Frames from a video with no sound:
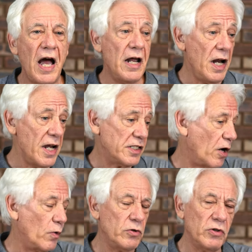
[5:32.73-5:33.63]
unless
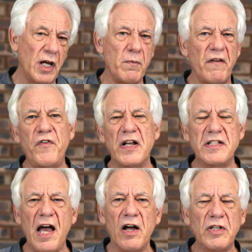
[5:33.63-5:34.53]
I want to take my
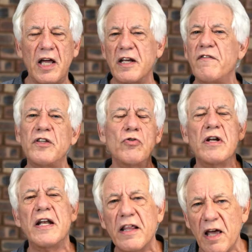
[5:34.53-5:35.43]
funds out and give it to
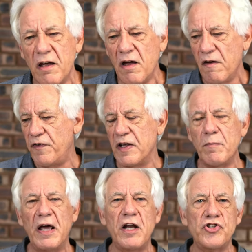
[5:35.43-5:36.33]
another
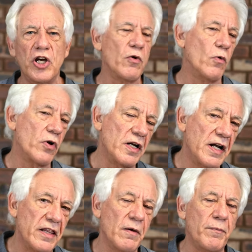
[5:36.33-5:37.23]
fund manager or
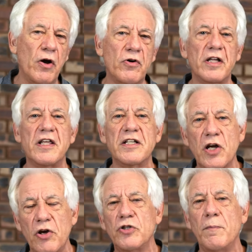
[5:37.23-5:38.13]
another broker that's
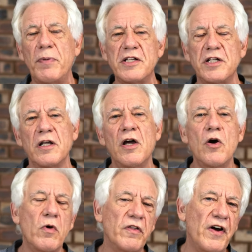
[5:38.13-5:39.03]
going to place it
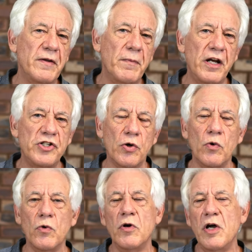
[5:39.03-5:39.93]
with fund manager
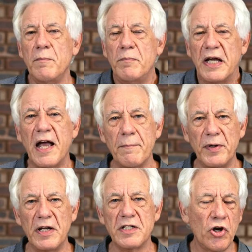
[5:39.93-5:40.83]
or big companies.